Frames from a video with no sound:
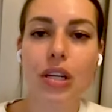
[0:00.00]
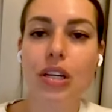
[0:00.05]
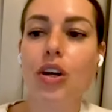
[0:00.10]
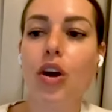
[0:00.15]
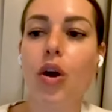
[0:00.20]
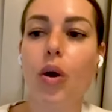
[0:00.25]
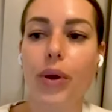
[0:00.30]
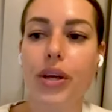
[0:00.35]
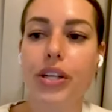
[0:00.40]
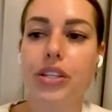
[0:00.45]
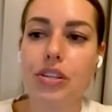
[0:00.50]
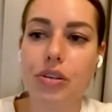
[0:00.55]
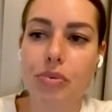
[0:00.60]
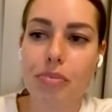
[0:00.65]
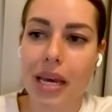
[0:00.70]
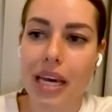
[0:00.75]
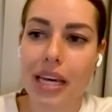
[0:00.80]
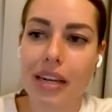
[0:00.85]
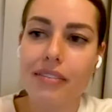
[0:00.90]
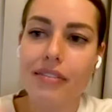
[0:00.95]
You're going
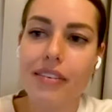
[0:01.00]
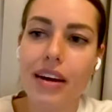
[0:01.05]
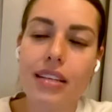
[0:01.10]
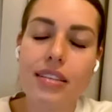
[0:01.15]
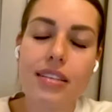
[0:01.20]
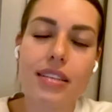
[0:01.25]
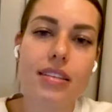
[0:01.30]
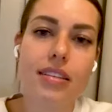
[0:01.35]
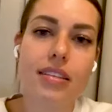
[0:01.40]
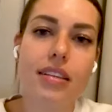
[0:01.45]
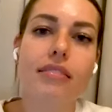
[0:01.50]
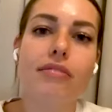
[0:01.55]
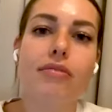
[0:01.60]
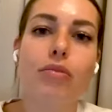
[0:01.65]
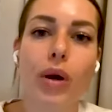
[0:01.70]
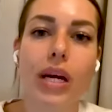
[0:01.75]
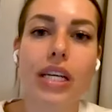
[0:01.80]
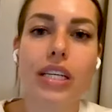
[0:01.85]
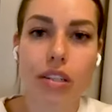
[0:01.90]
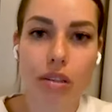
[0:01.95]
to manifest this
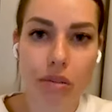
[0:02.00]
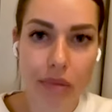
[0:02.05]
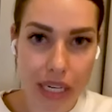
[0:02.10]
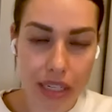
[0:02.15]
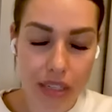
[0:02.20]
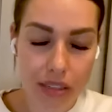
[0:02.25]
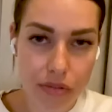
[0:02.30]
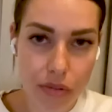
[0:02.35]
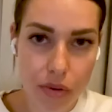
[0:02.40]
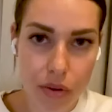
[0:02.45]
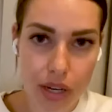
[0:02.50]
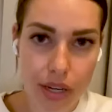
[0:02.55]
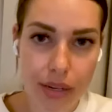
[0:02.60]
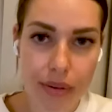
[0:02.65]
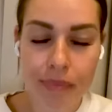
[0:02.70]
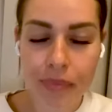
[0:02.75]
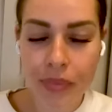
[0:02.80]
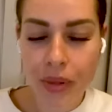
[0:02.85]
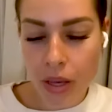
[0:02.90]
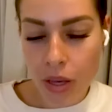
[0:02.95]
stuff when you're ready
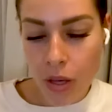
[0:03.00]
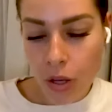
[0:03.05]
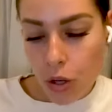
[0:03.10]
for it.